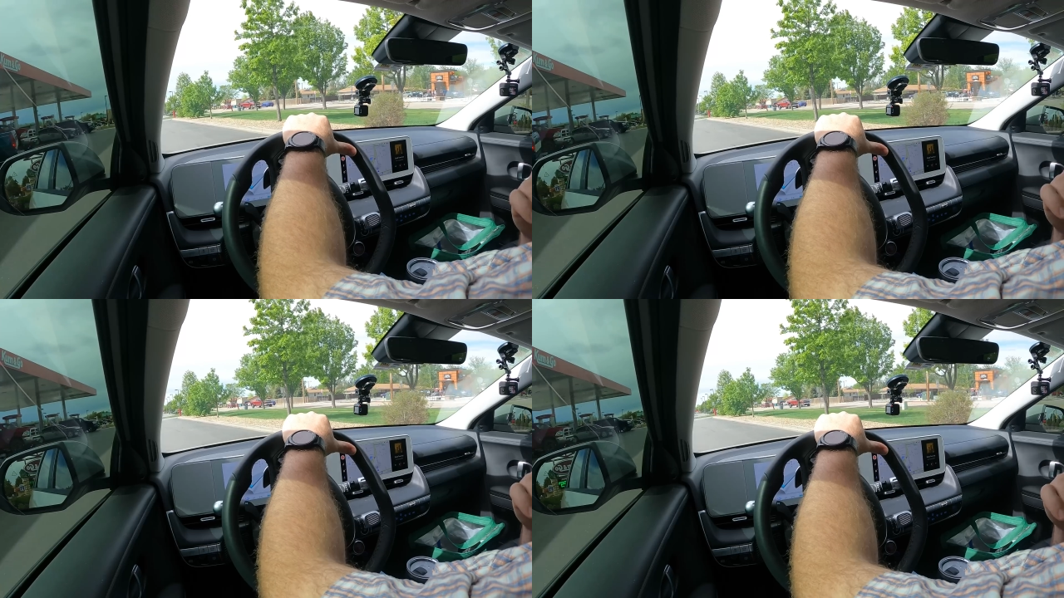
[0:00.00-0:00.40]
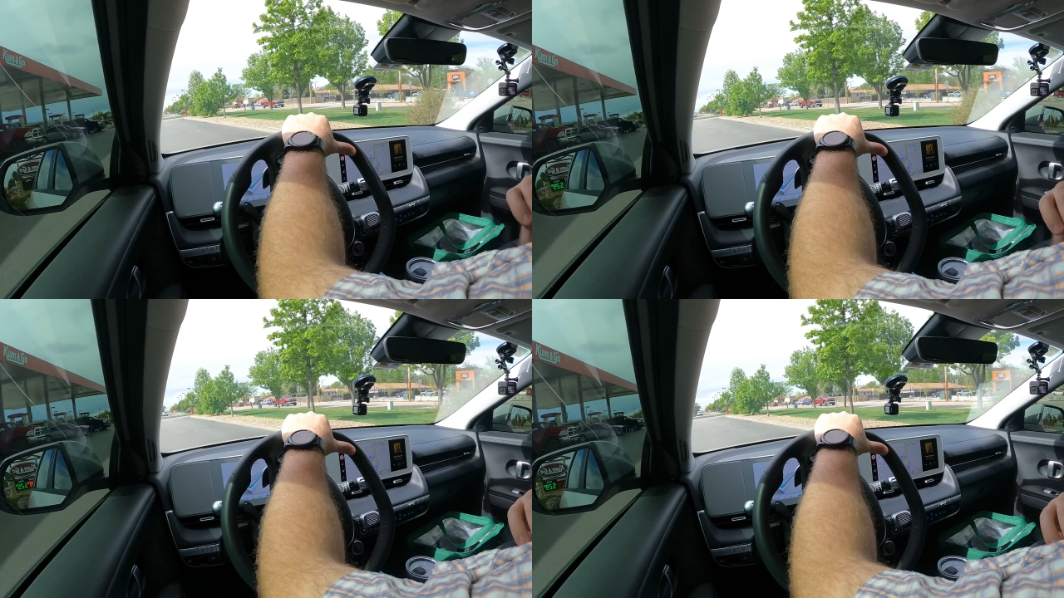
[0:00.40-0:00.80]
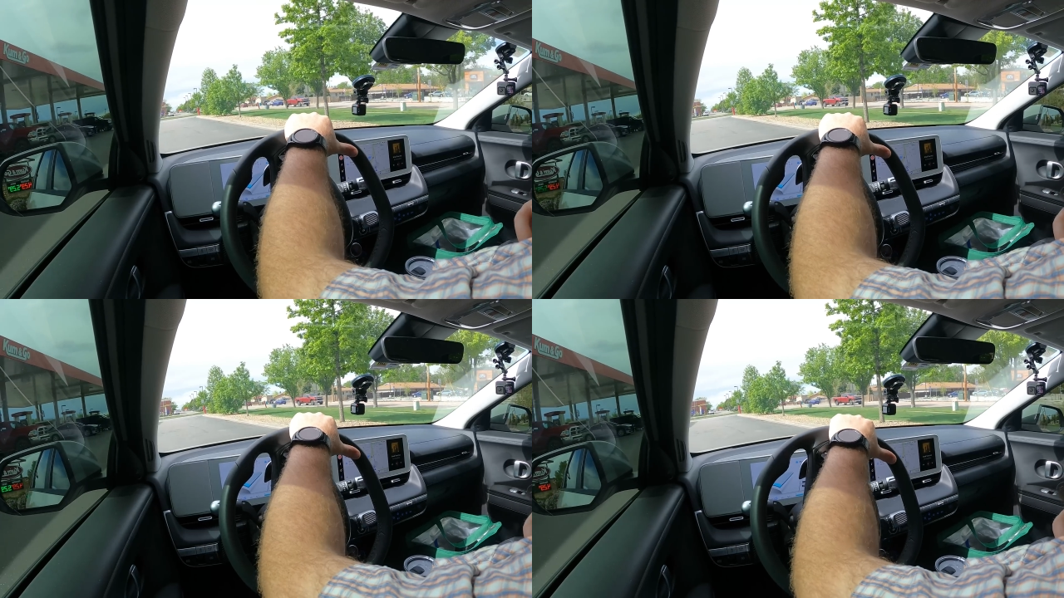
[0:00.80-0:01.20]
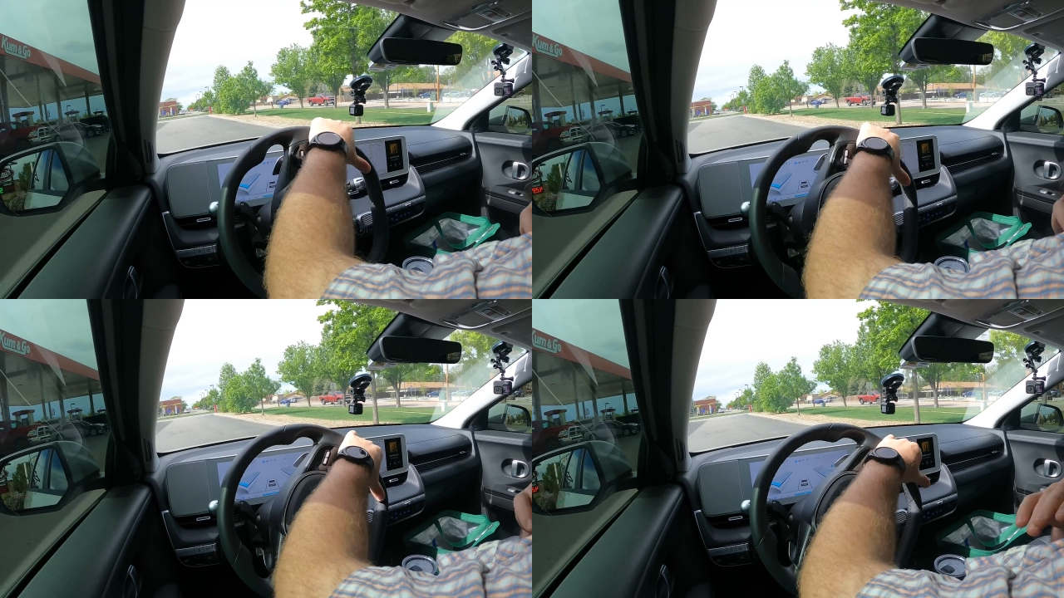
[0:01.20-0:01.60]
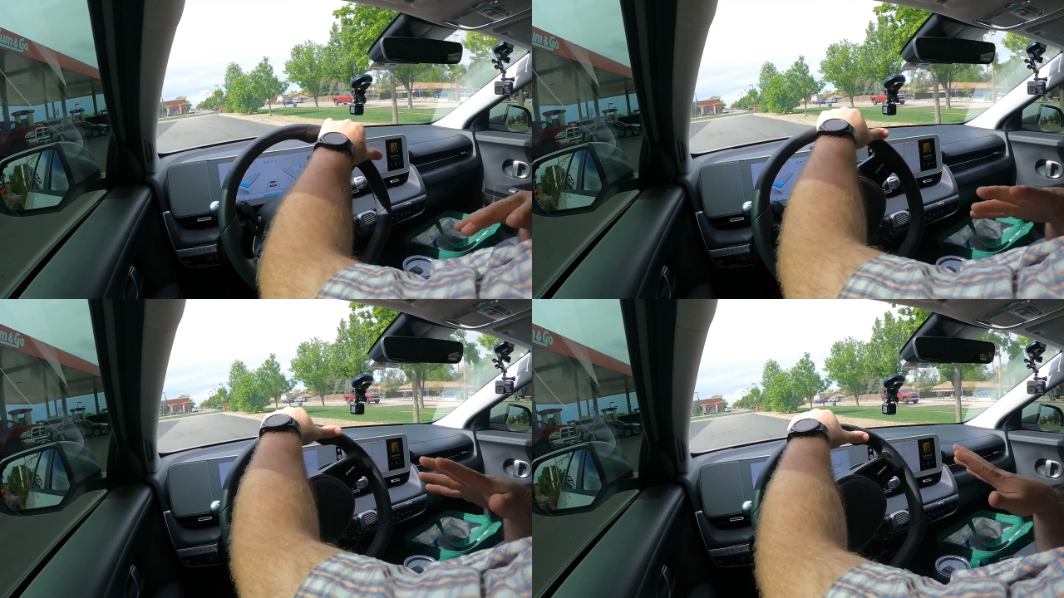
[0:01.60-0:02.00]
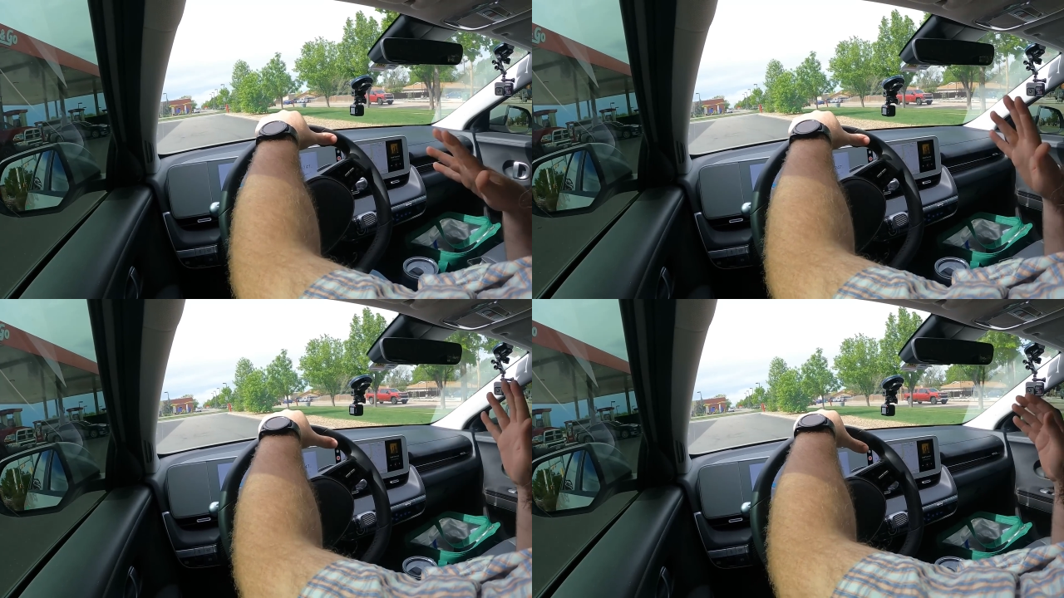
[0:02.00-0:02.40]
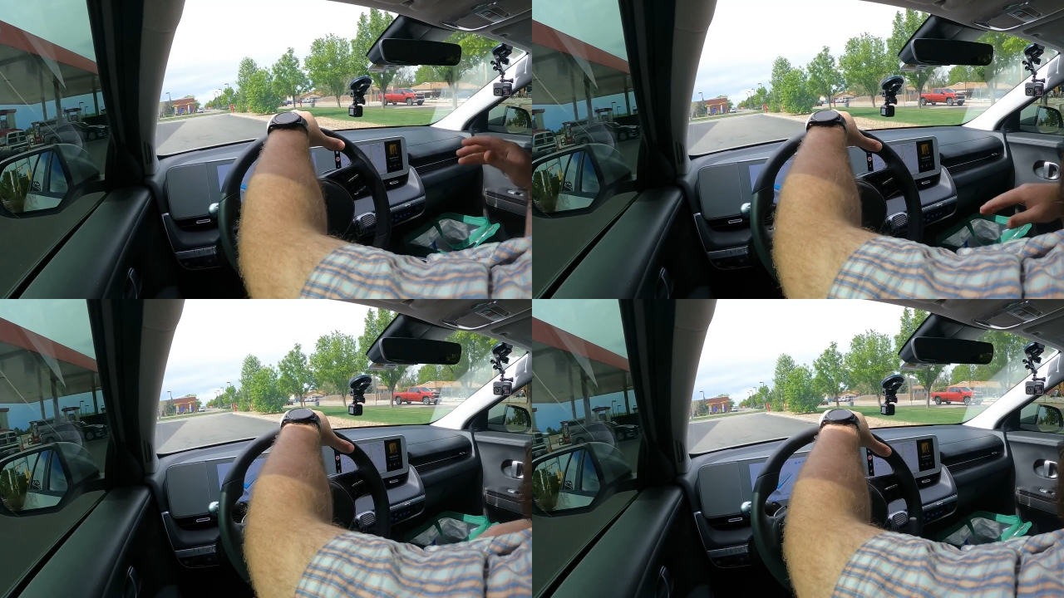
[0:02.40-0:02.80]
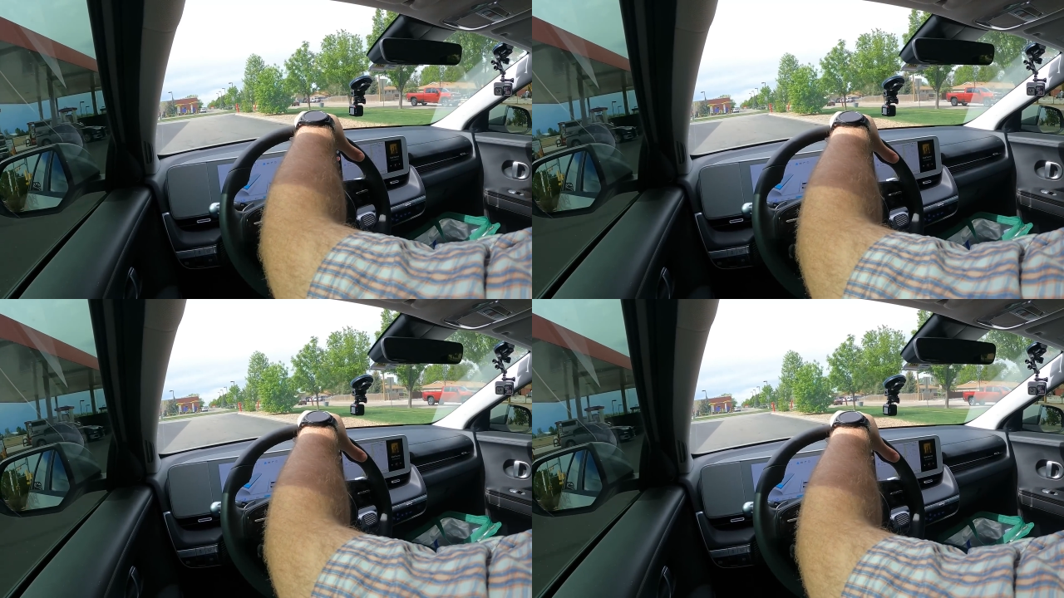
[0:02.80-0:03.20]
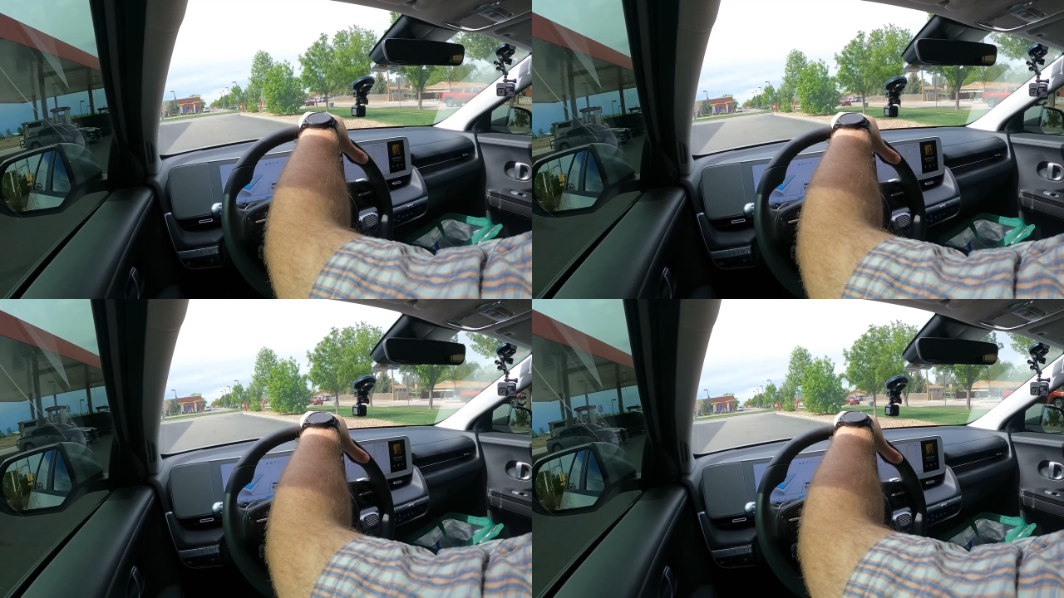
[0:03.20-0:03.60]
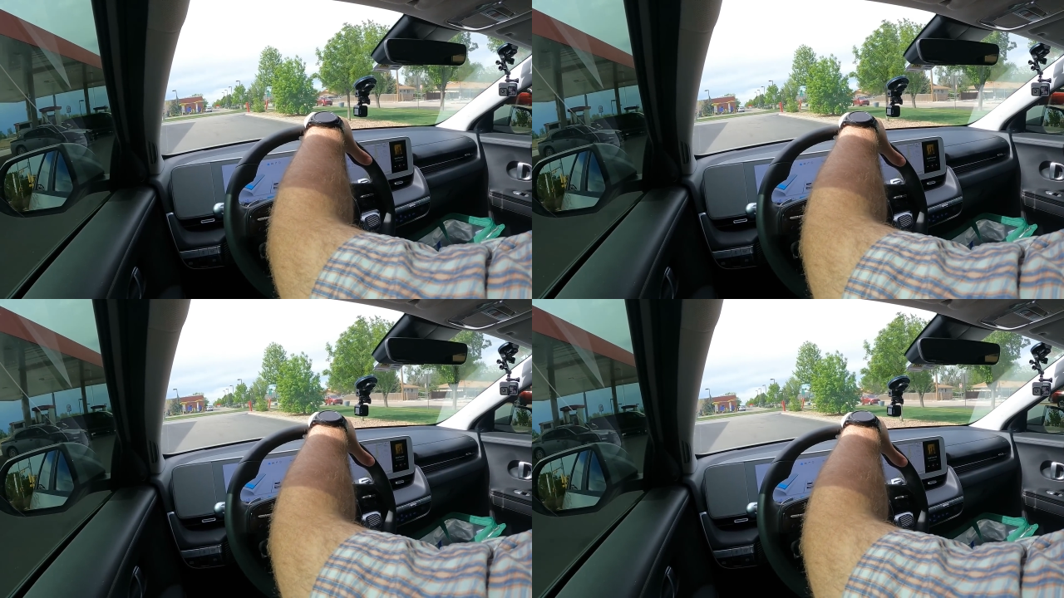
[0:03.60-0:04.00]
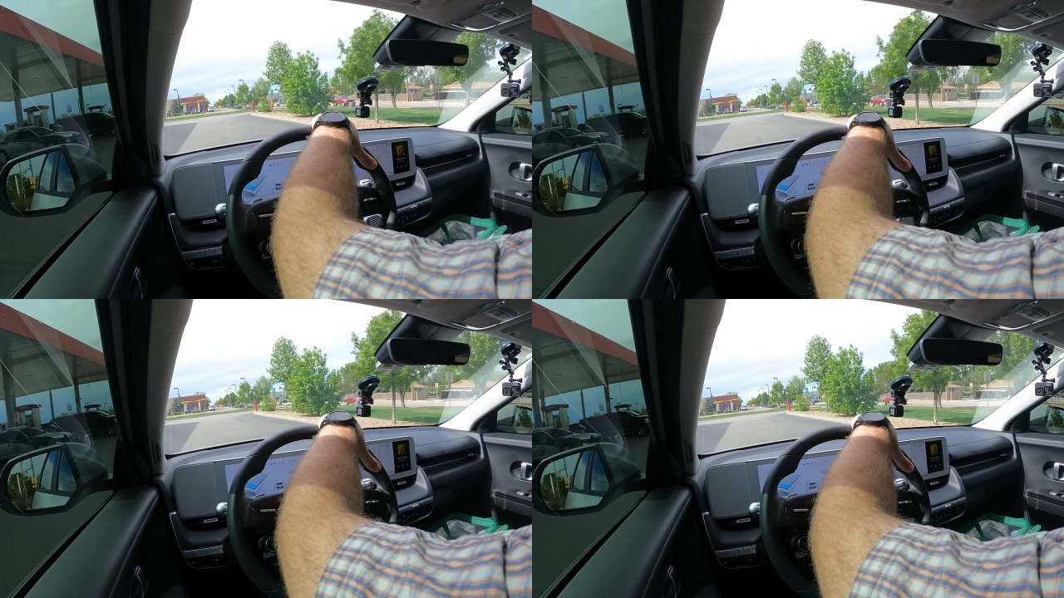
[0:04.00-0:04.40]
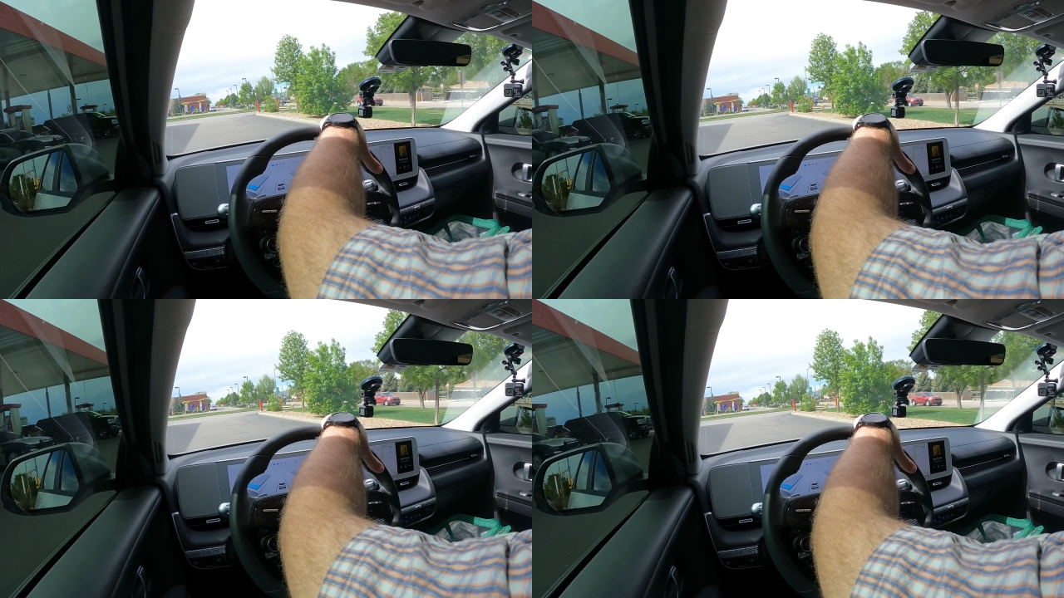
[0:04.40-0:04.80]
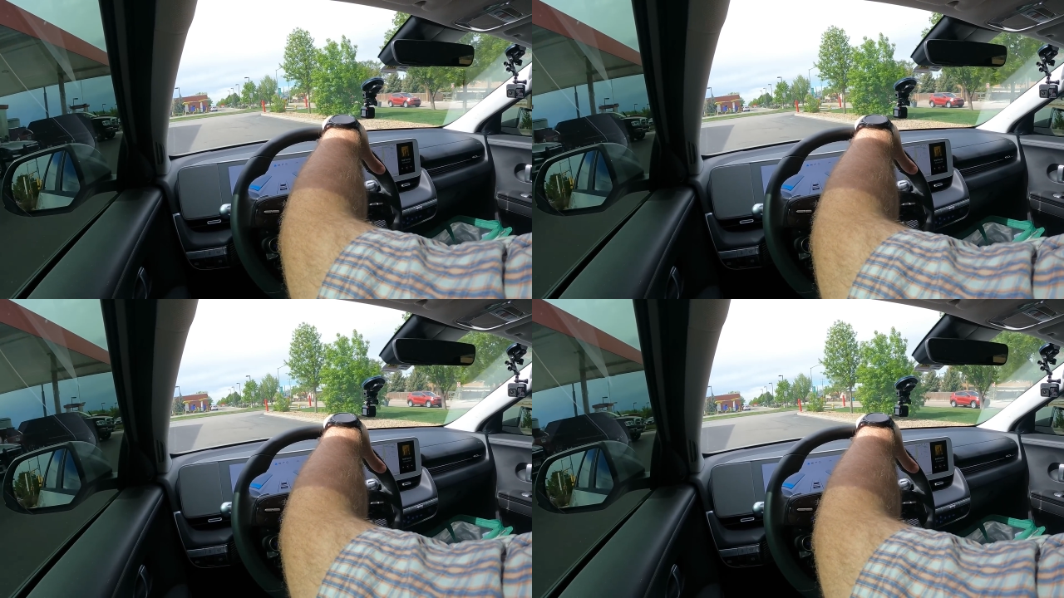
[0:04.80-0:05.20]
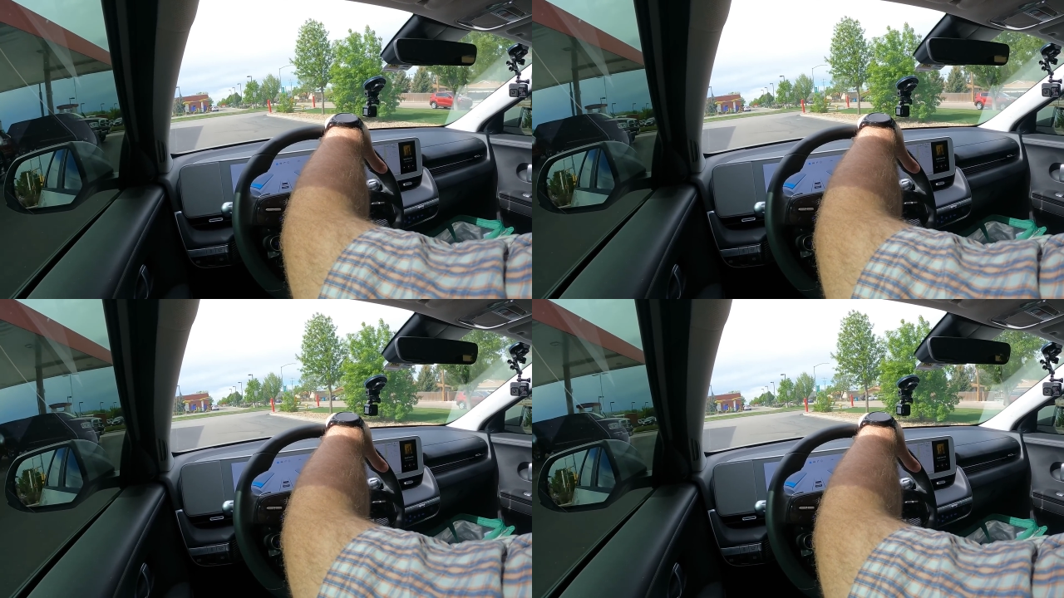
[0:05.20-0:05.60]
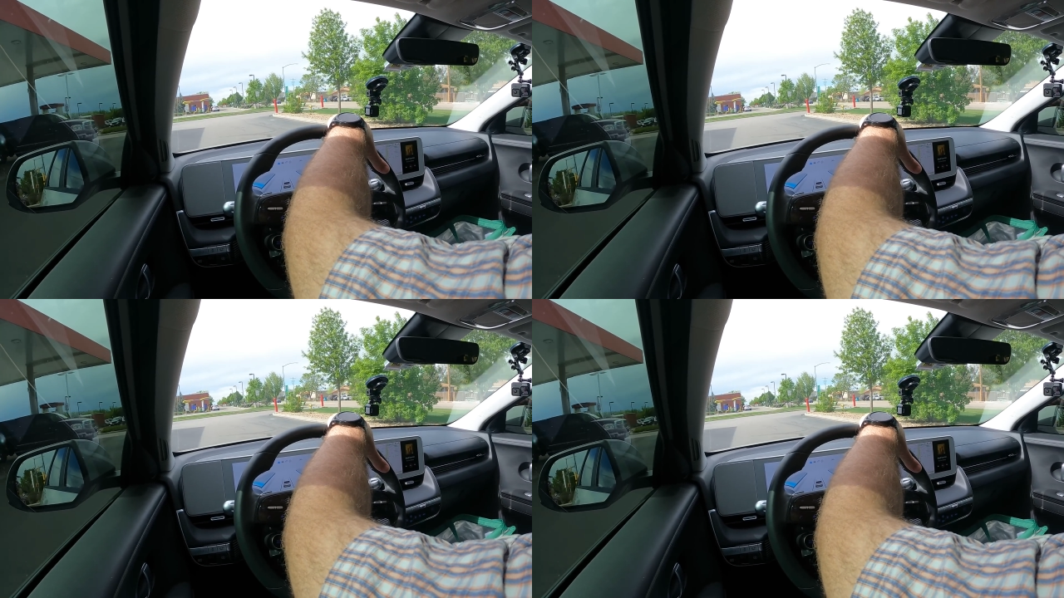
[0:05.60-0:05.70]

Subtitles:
[unreadable: no face in view]